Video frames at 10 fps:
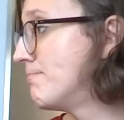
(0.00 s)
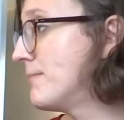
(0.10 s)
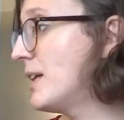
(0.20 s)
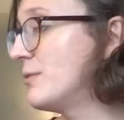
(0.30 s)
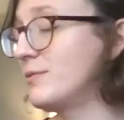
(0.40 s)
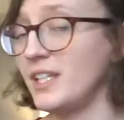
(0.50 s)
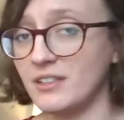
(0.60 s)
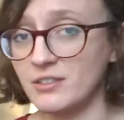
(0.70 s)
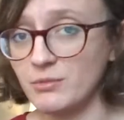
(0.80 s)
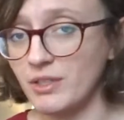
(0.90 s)
of
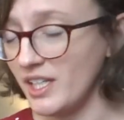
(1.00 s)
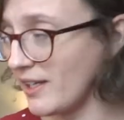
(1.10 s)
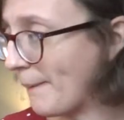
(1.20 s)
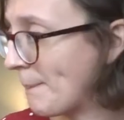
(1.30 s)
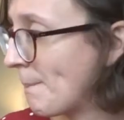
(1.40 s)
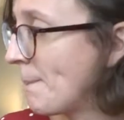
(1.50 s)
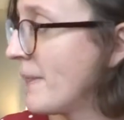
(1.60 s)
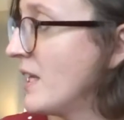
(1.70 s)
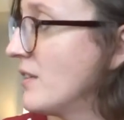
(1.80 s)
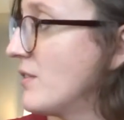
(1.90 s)
next week.
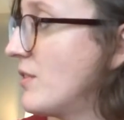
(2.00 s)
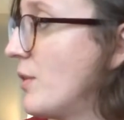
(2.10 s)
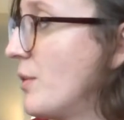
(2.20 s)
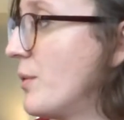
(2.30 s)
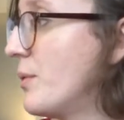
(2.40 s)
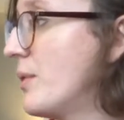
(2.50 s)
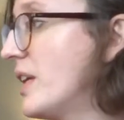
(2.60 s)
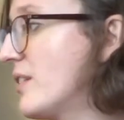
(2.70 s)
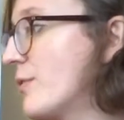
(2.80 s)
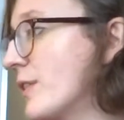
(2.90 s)
So
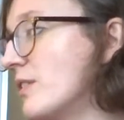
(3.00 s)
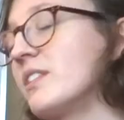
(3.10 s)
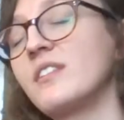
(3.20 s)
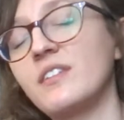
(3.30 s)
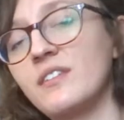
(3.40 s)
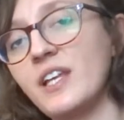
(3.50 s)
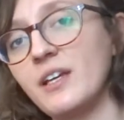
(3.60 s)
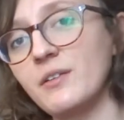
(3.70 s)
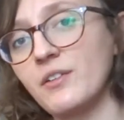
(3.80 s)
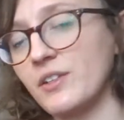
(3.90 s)
as far as the
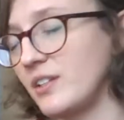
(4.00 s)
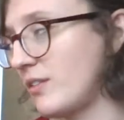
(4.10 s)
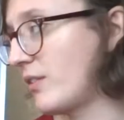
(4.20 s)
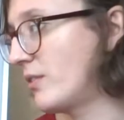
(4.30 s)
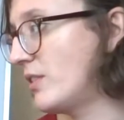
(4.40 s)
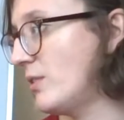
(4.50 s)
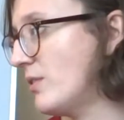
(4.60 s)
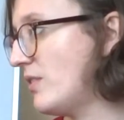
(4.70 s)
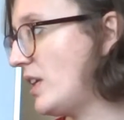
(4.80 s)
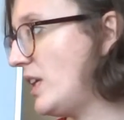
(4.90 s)
scales are concerned, you'll
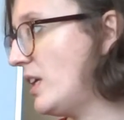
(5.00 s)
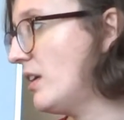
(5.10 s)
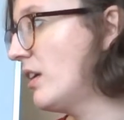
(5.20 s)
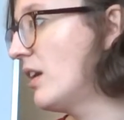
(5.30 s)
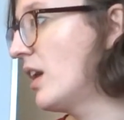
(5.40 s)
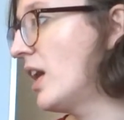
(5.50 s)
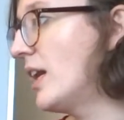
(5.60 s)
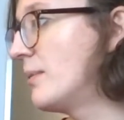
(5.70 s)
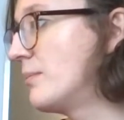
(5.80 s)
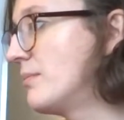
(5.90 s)
see
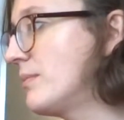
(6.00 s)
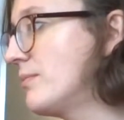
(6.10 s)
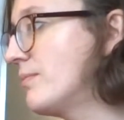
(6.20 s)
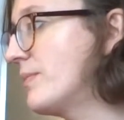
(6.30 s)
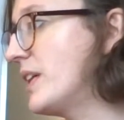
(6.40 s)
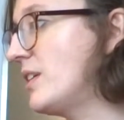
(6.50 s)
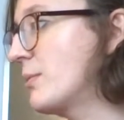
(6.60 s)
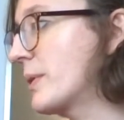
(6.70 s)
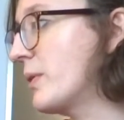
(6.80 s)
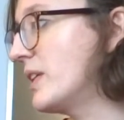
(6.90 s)
that you're
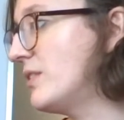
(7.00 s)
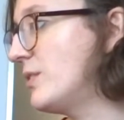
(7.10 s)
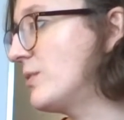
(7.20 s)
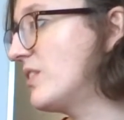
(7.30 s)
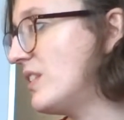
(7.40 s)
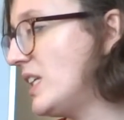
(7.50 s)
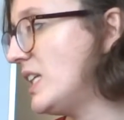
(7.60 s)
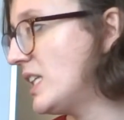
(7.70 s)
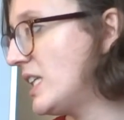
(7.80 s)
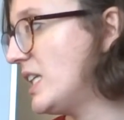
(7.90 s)
required to do
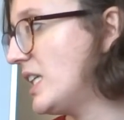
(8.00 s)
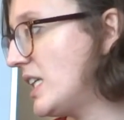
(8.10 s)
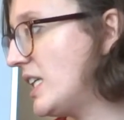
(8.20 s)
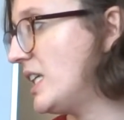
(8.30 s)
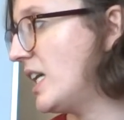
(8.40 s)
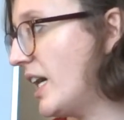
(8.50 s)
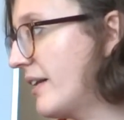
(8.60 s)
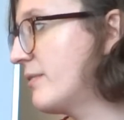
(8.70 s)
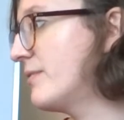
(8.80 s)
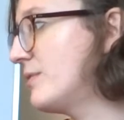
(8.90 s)
C, D, E,
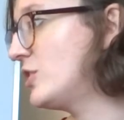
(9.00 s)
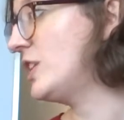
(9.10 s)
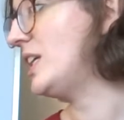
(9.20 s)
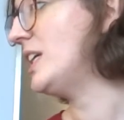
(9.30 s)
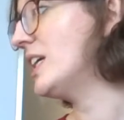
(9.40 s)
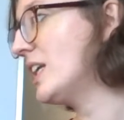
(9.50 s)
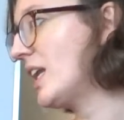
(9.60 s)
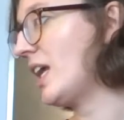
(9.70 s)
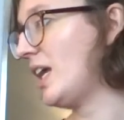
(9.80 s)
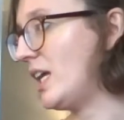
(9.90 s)
F, G, and
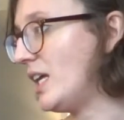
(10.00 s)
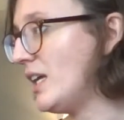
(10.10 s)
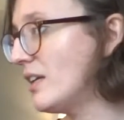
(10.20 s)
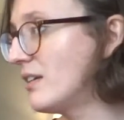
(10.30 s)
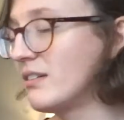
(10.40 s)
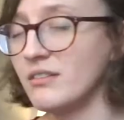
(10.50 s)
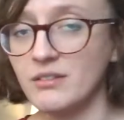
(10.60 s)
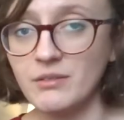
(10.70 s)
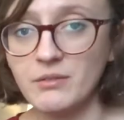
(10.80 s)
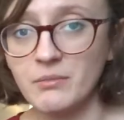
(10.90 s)
A,
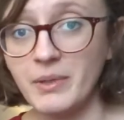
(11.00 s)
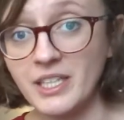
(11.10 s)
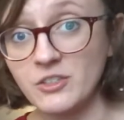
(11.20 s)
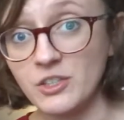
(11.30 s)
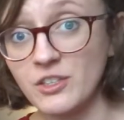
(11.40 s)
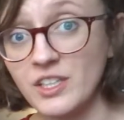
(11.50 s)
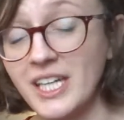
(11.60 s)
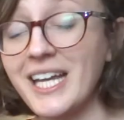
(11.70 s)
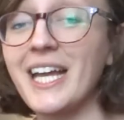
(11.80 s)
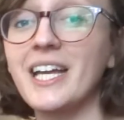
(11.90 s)
major
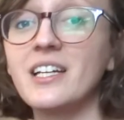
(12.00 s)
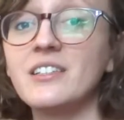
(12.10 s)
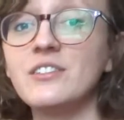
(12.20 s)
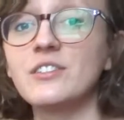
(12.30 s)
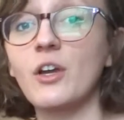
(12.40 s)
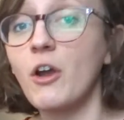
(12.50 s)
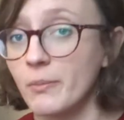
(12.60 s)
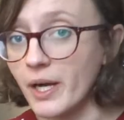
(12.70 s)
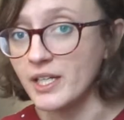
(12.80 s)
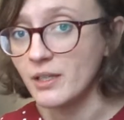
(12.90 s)
and
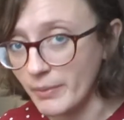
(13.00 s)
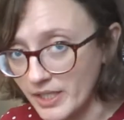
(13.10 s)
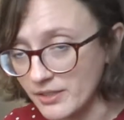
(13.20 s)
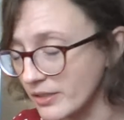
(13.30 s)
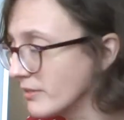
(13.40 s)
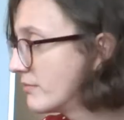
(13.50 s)
harmonic minor.